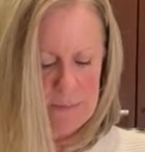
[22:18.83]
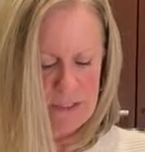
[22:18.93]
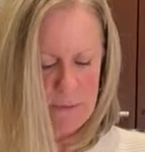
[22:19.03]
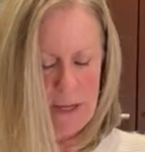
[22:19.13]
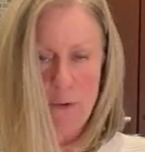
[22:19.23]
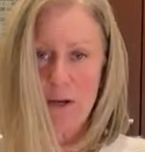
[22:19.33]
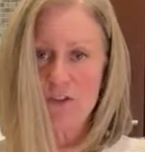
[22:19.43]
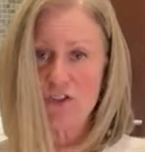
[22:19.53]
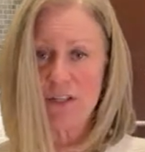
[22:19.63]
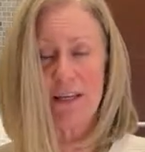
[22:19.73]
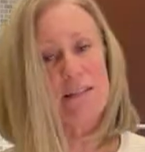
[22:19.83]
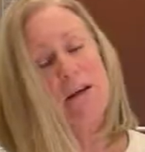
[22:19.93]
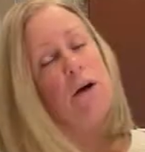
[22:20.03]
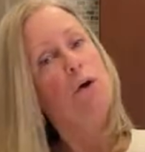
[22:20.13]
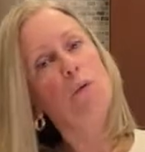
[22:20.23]
So my question is,
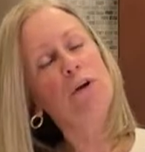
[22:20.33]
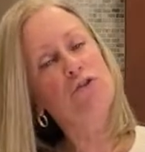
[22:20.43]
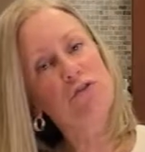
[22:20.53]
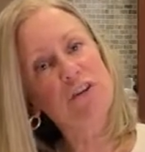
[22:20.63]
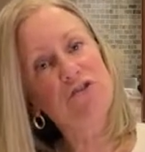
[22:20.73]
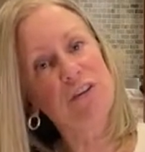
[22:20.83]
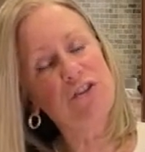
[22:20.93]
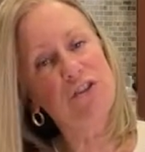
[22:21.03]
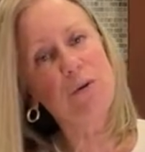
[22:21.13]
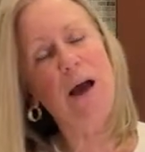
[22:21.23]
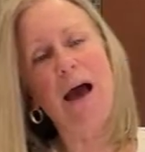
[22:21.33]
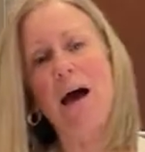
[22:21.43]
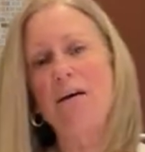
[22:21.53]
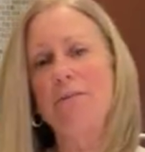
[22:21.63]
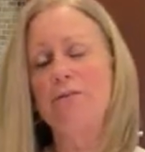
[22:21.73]
what traditionally do you have